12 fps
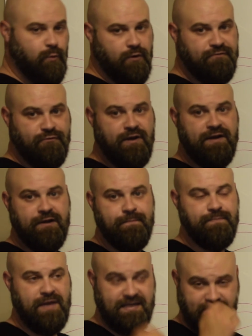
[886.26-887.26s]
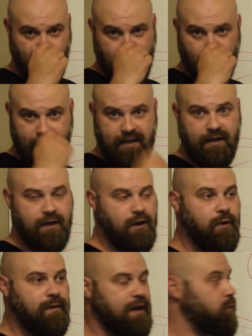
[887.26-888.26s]
and more freedom as to where we can
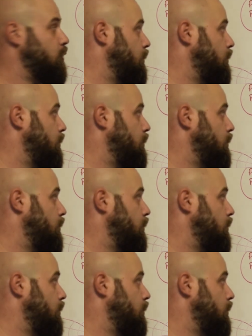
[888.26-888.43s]
go and